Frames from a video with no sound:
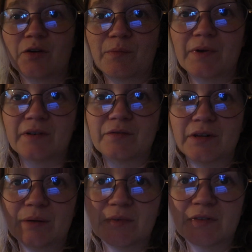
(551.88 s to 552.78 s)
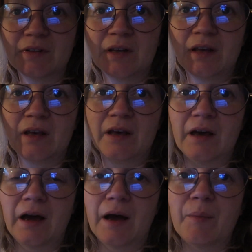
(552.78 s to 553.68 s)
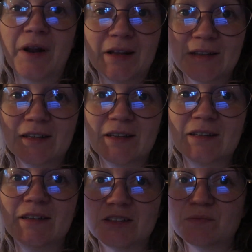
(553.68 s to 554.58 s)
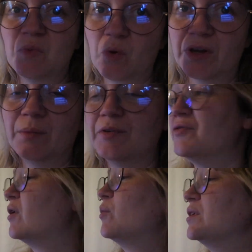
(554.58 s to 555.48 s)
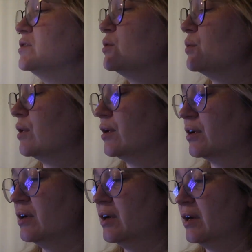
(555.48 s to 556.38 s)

and All My Dreams, uh, but I did it this morning before I went to work.